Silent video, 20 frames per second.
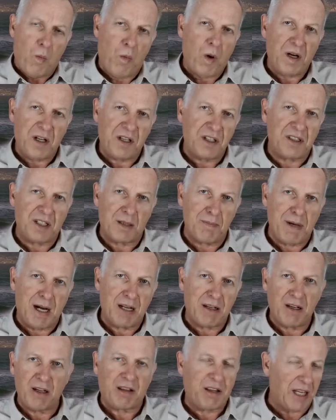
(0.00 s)
what is it
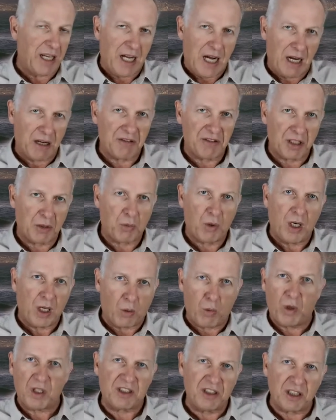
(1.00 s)
about earthing? How does it
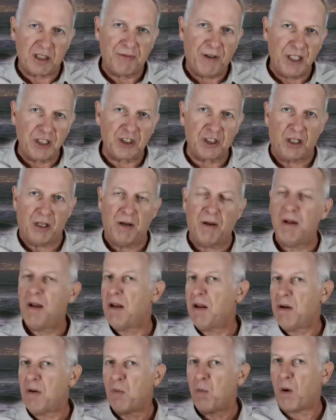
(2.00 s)
work? What's its function?
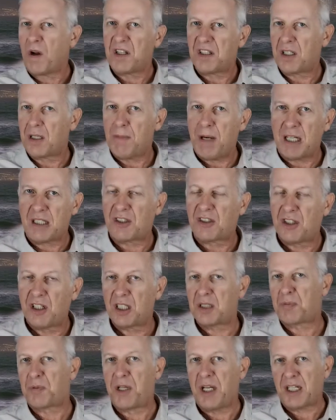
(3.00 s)
What is it about
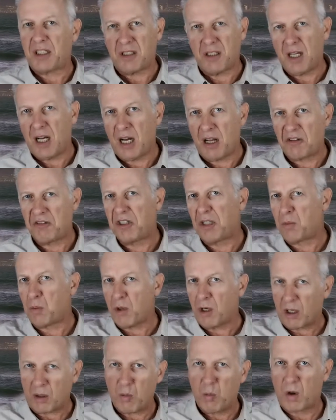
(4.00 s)
surge protection? How does it
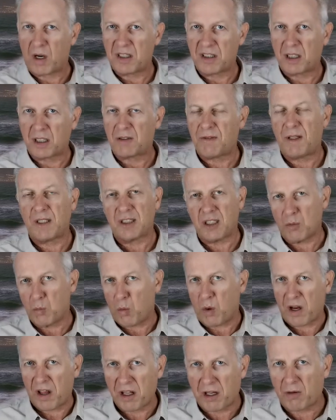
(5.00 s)
work? What is its function?
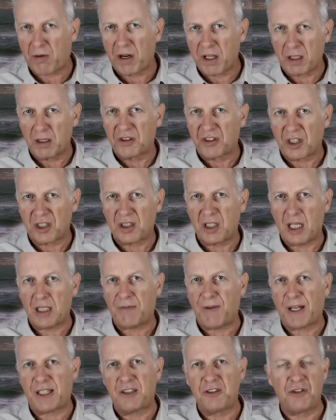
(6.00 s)
What are the critical
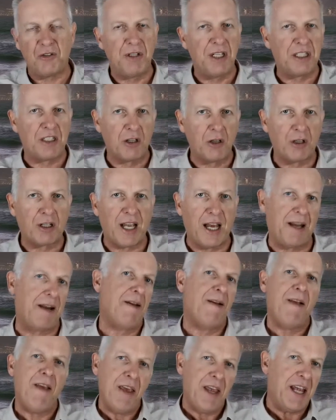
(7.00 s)
success factors you need to look
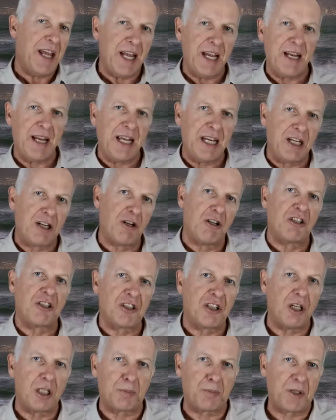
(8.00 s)
at in a good
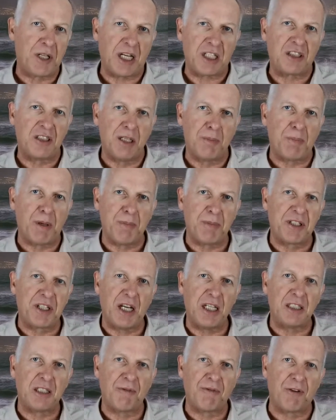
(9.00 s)
surge protection
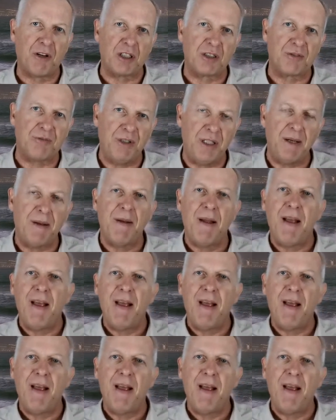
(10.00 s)
implementation philosophy?